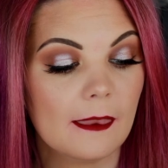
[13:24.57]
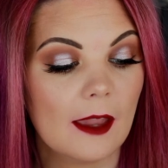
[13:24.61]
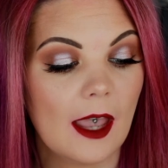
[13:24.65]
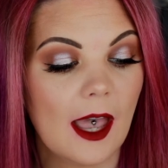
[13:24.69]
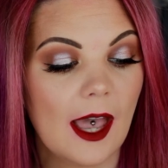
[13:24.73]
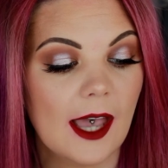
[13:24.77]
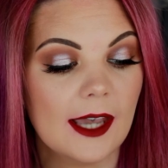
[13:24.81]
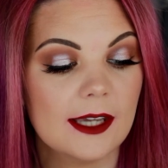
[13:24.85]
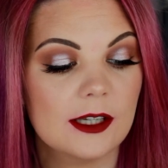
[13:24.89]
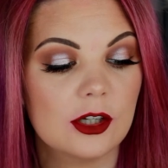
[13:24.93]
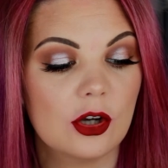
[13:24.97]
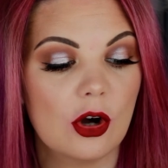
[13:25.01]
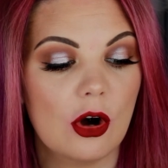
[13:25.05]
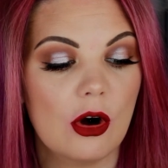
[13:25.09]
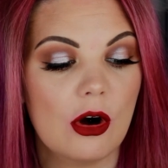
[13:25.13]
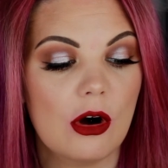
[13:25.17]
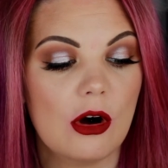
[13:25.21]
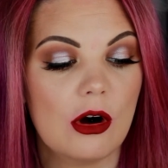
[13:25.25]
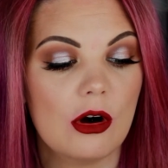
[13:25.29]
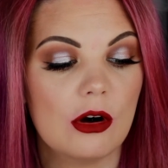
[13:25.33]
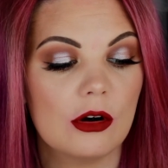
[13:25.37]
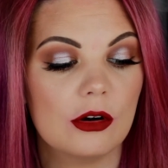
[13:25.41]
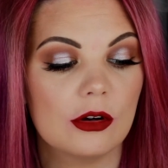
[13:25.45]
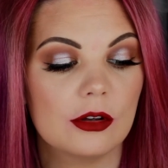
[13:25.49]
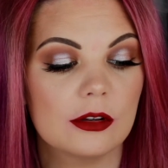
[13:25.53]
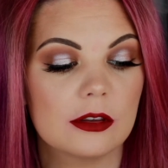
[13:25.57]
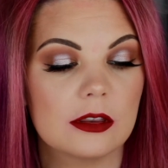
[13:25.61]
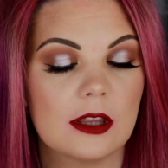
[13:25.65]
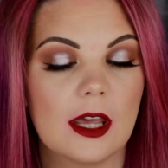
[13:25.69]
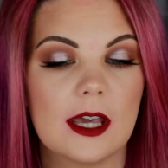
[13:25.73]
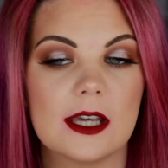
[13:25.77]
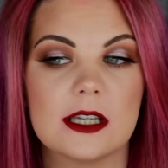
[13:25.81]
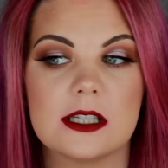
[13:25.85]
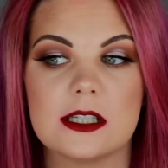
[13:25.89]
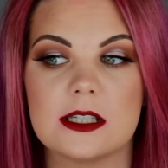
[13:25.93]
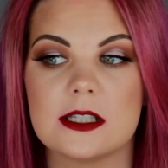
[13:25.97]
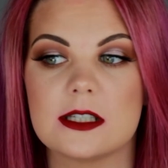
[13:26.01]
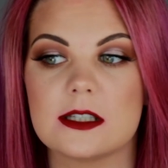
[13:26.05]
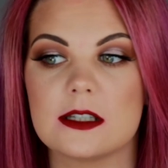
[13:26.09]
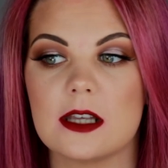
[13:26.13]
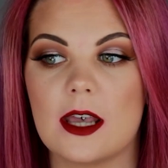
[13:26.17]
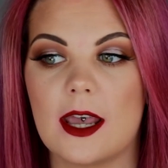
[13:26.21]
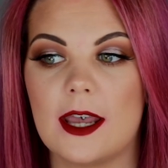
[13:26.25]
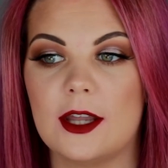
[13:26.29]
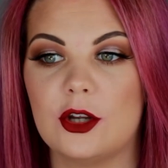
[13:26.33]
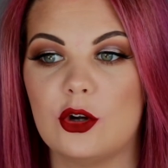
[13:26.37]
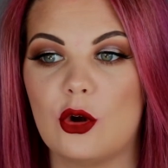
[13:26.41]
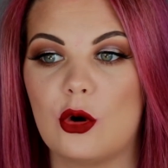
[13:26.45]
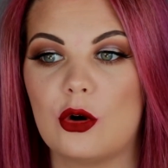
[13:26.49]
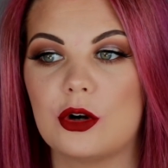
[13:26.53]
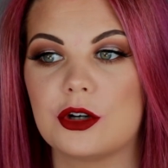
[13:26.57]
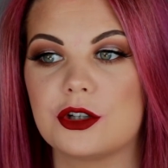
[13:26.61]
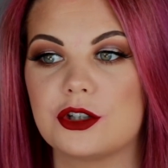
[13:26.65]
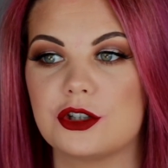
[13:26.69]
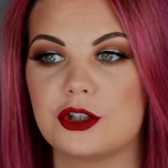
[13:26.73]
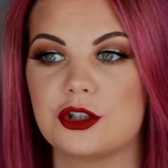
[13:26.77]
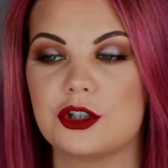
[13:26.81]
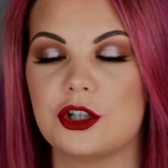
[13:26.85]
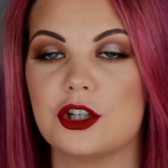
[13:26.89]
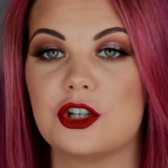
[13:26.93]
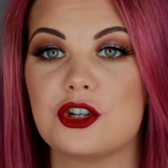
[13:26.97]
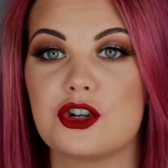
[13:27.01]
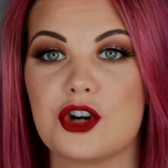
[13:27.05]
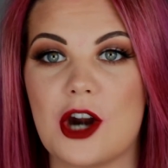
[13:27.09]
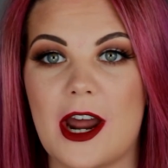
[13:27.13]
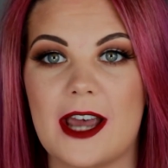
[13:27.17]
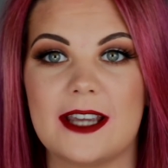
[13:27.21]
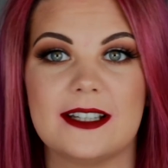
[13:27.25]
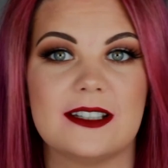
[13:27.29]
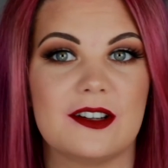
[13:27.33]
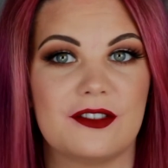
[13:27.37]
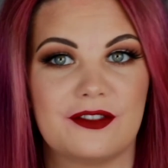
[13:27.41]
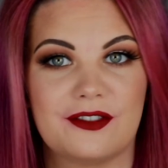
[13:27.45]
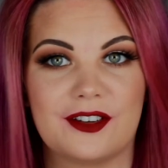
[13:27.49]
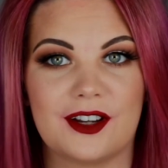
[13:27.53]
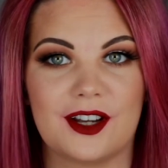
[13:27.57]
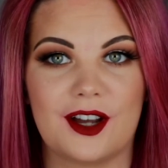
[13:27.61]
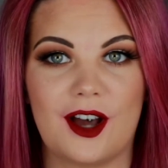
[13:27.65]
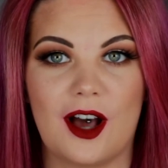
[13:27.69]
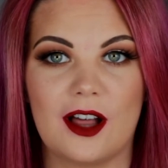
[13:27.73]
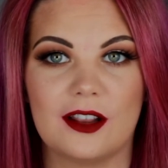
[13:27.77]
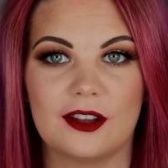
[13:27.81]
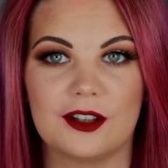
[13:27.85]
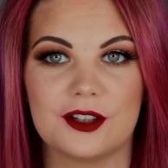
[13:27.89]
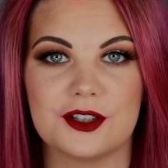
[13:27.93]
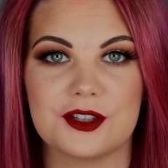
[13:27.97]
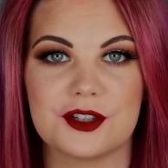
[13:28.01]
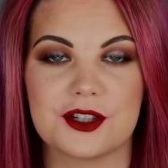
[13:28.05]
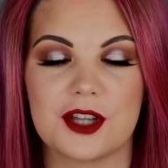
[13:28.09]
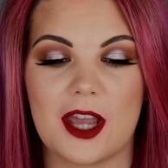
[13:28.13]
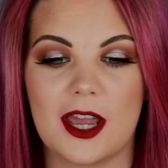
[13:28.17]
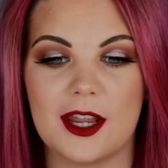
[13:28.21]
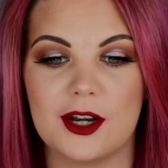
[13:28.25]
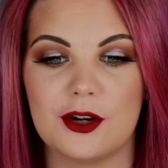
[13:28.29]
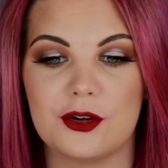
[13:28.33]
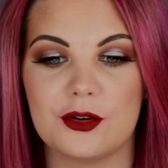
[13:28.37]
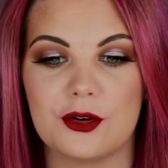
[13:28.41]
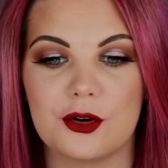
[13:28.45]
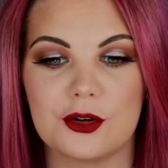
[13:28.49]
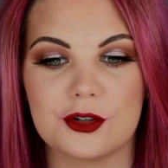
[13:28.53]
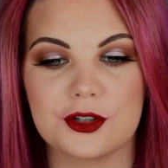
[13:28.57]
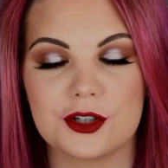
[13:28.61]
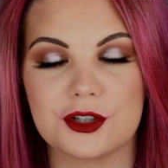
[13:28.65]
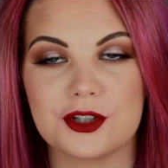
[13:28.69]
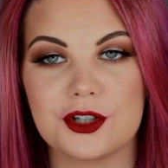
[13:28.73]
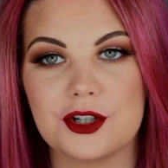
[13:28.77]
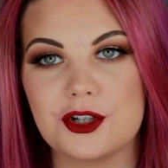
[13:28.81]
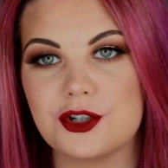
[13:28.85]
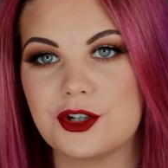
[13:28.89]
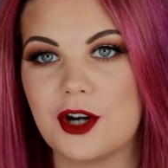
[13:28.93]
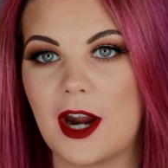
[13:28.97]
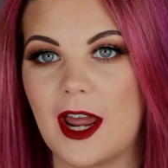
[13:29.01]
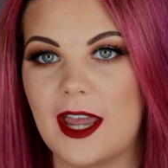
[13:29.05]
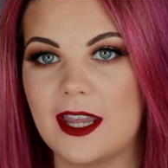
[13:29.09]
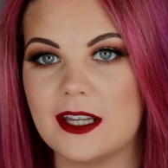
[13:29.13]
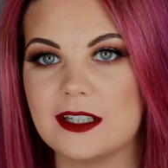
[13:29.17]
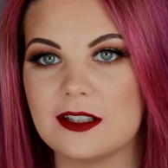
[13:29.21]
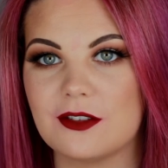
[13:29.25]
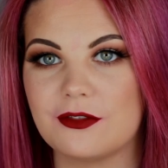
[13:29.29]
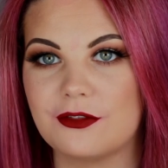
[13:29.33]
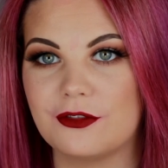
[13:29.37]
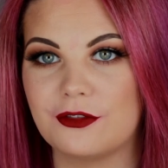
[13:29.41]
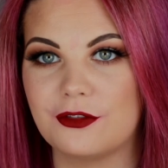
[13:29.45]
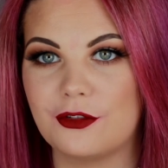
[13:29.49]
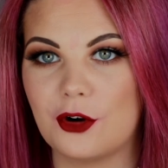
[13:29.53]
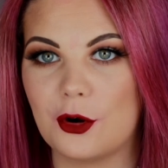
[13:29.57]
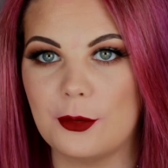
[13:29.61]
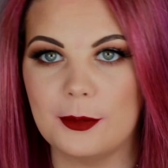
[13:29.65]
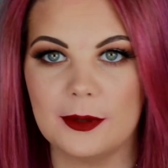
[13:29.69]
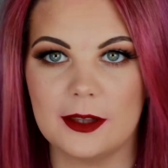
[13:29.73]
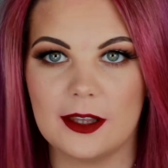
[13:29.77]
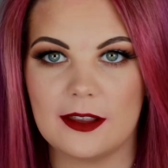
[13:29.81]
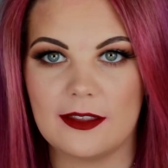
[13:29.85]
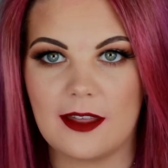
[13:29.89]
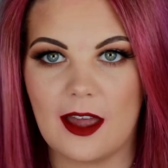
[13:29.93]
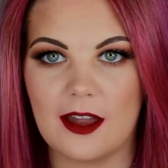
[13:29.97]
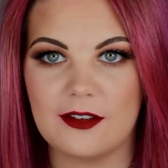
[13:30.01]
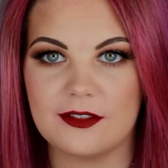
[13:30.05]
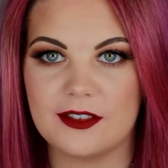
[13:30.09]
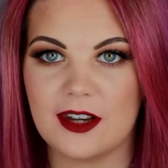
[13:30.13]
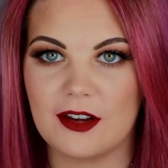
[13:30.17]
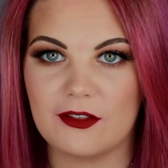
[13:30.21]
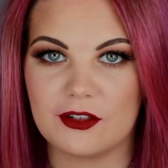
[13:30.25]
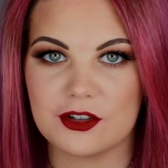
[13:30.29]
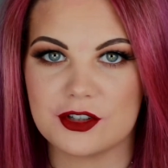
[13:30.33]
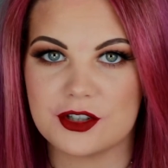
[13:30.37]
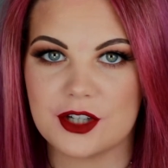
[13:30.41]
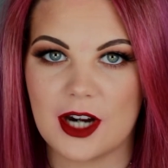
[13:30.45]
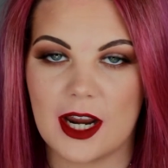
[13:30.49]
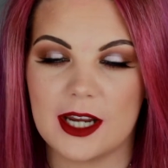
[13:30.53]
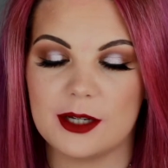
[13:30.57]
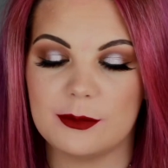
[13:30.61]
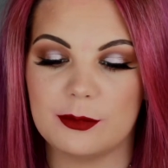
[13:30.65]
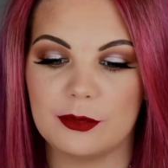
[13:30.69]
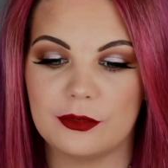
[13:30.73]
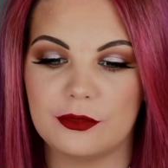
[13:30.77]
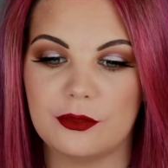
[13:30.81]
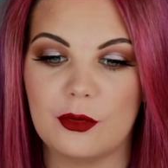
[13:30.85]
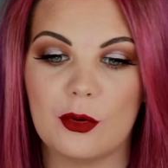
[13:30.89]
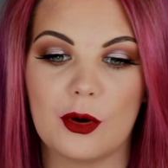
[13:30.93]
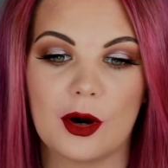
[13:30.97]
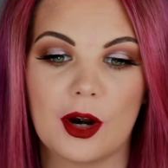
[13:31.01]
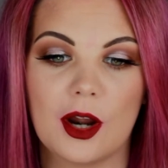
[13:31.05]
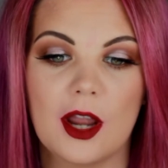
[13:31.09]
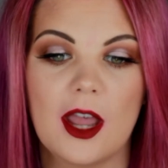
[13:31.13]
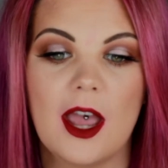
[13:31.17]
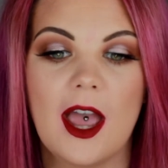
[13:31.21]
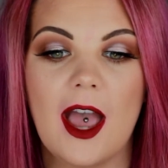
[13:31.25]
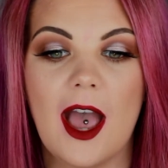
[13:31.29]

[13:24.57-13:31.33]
I got this in order to try different colours and in order to try a different formula that I've never tried before.